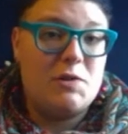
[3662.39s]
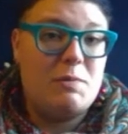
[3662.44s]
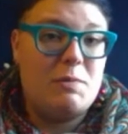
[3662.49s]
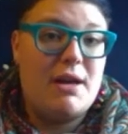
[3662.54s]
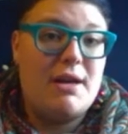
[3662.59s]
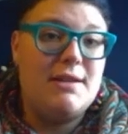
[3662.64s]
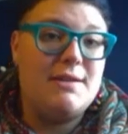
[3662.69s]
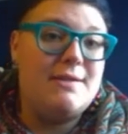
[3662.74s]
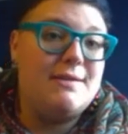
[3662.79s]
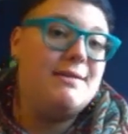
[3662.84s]

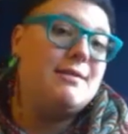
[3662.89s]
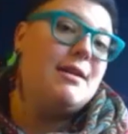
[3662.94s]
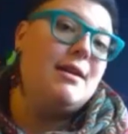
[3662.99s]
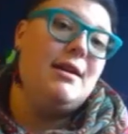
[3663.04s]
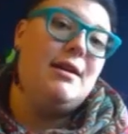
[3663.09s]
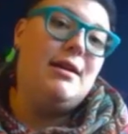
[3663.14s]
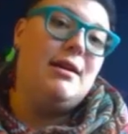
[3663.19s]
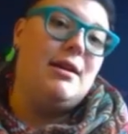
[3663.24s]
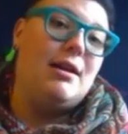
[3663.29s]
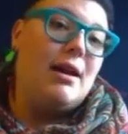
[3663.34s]
space.
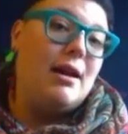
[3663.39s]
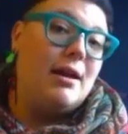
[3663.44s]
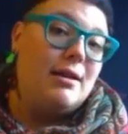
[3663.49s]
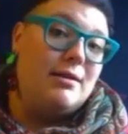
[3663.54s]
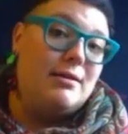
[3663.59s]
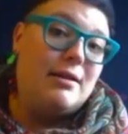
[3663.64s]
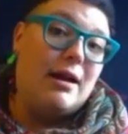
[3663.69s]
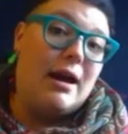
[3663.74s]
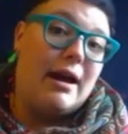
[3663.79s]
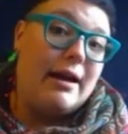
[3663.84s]

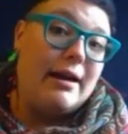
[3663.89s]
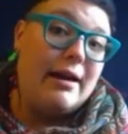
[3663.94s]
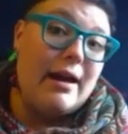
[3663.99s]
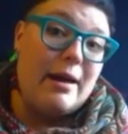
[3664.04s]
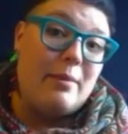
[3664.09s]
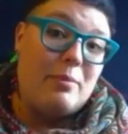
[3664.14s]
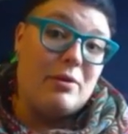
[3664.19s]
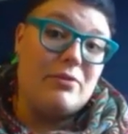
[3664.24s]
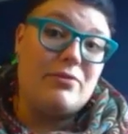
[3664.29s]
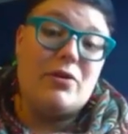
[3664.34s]
And I
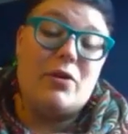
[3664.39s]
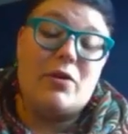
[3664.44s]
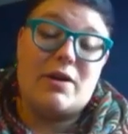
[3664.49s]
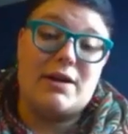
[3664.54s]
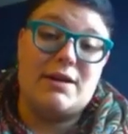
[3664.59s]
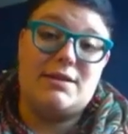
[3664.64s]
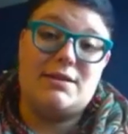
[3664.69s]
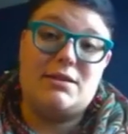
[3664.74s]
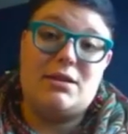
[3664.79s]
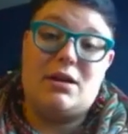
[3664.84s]

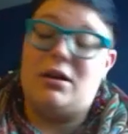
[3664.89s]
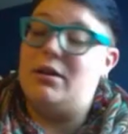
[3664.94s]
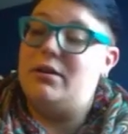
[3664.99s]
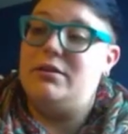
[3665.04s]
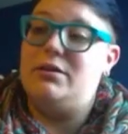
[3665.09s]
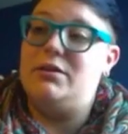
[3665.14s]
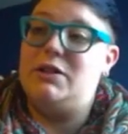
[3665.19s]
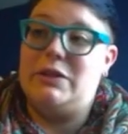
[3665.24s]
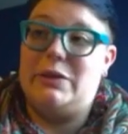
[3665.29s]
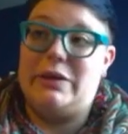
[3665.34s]
hyper-focused
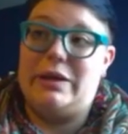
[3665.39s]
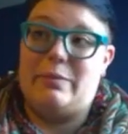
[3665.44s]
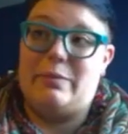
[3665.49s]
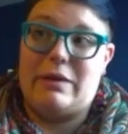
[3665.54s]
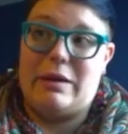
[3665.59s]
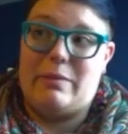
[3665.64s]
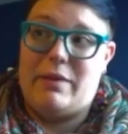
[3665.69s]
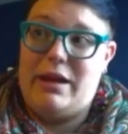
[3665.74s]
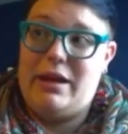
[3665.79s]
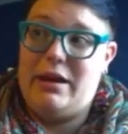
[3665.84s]
on doing
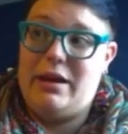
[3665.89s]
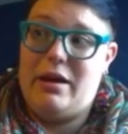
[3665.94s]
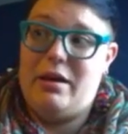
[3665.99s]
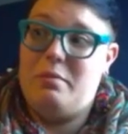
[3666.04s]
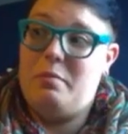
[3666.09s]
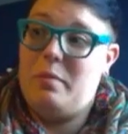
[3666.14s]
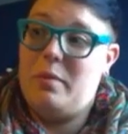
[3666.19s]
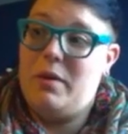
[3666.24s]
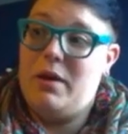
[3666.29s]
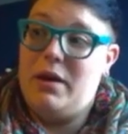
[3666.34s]
my
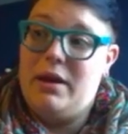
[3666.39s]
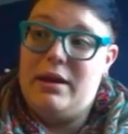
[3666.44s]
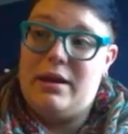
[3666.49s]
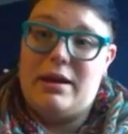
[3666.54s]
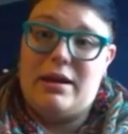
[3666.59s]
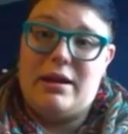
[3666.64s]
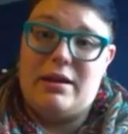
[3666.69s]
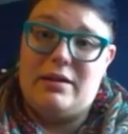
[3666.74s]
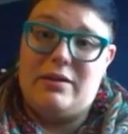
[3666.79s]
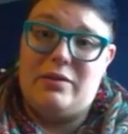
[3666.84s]
makeup
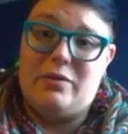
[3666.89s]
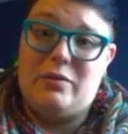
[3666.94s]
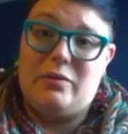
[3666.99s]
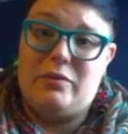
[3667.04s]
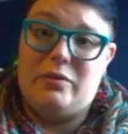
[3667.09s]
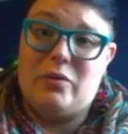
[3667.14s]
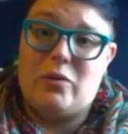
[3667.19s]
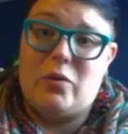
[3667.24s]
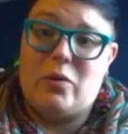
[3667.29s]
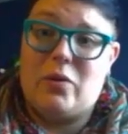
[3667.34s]
and
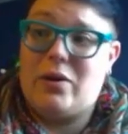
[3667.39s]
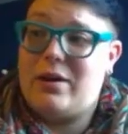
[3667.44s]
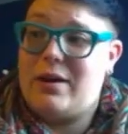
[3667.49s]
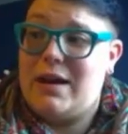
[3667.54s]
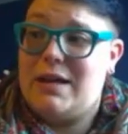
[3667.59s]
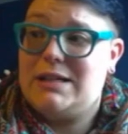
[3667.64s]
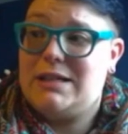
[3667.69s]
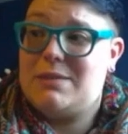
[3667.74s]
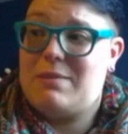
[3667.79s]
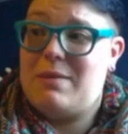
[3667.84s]

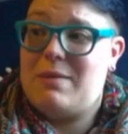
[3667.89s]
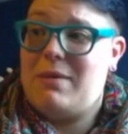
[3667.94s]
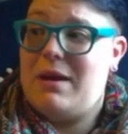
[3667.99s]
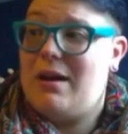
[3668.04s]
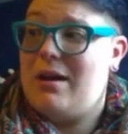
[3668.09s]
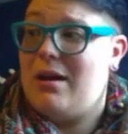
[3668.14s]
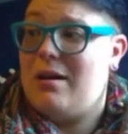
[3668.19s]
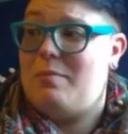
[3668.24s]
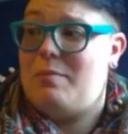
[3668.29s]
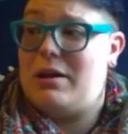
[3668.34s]
organizing my
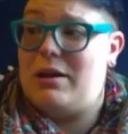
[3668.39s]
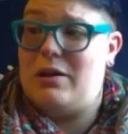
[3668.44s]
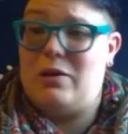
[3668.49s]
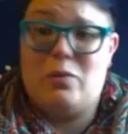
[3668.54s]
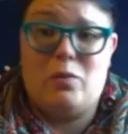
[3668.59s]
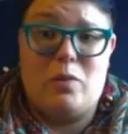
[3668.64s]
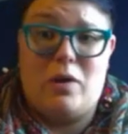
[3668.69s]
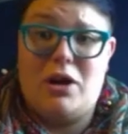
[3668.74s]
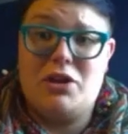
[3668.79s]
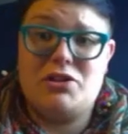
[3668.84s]
makeup
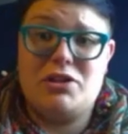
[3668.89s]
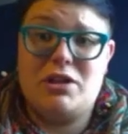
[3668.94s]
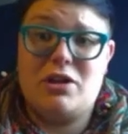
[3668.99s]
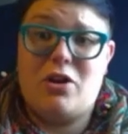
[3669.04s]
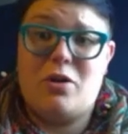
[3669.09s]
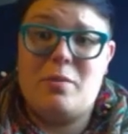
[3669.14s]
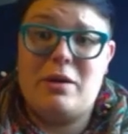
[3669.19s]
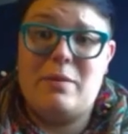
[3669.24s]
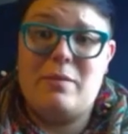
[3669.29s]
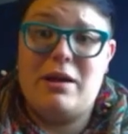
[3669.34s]
and washing
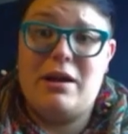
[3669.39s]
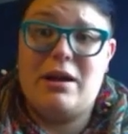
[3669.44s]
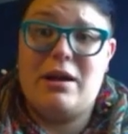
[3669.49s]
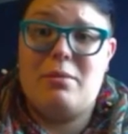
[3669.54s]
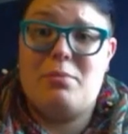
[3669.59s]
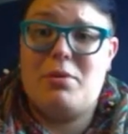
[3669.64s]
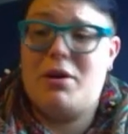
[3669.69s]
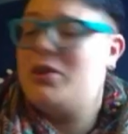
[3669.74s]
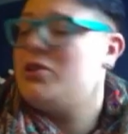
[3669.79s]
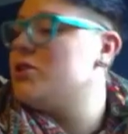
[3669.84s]
all my
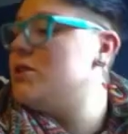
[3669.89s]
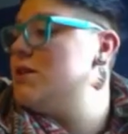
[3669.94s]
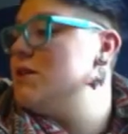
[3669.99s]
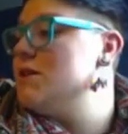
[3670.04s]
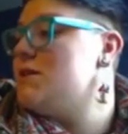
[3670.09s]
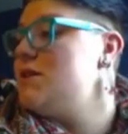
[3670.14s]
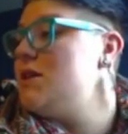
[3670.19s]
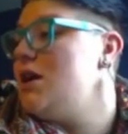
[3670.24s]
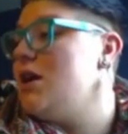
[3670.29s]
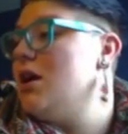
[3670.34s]
makeup
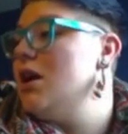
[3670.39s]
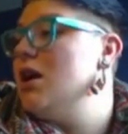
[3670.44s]
brushes.